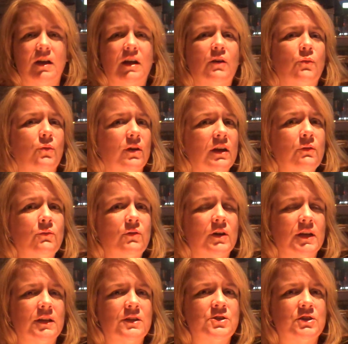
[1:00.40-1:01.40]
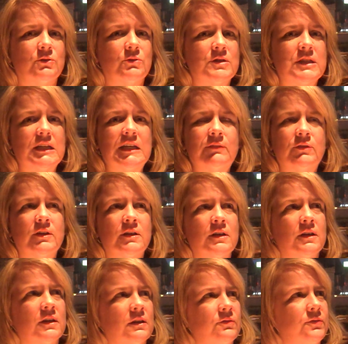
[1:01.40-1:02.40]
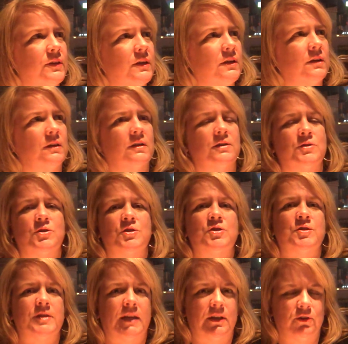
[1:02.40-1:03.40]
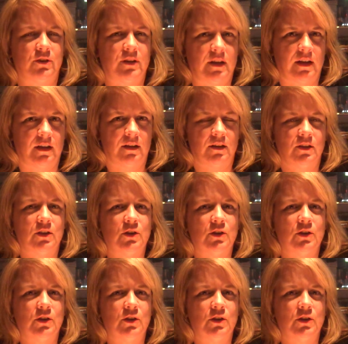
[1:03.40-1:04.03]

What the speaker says: And what I want you to do is, even if it is Saturday,